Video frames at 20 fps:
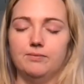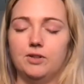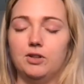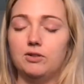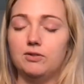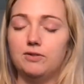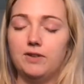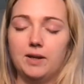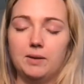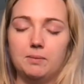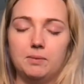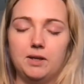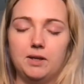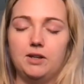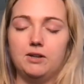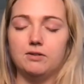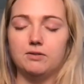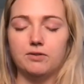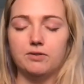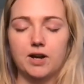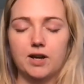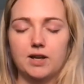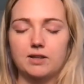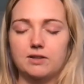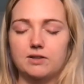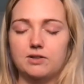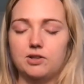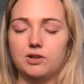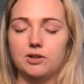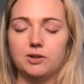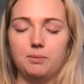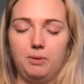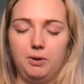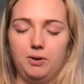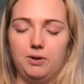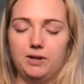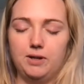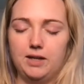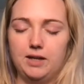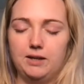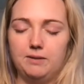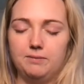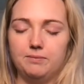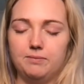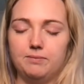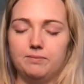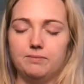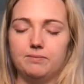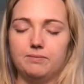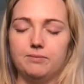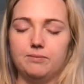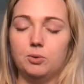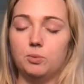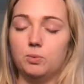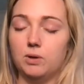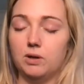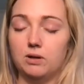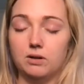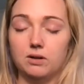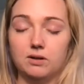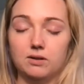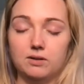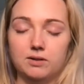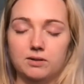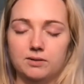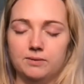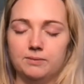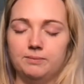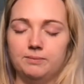your family, your friends, your community, the world.